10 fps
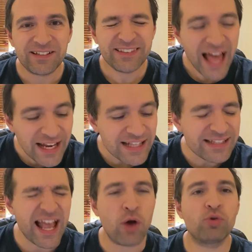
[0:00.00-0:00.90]
That
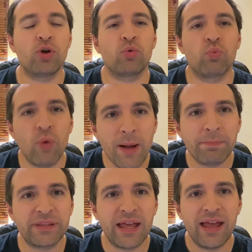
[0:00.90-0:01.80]
is how
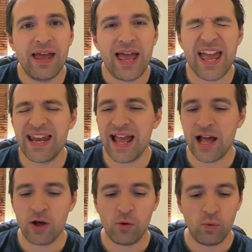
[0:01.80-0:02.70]
corrupt and
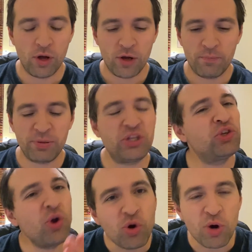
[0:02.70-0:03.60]
how
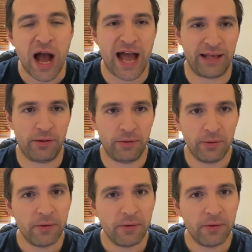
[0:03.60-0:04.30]
puerile